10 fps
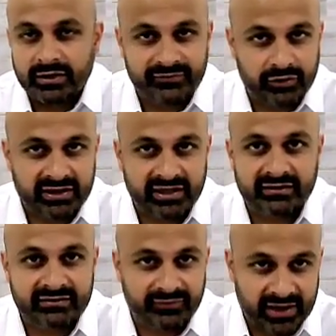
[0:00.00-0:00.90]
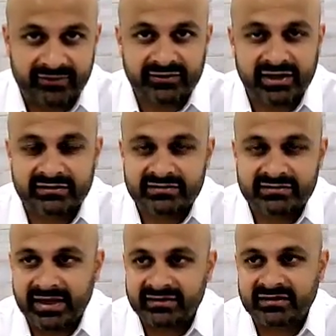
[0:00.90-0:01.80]
If your kids, if you have kids and they
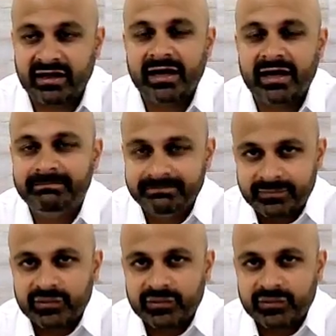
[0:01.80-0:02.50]
make slime,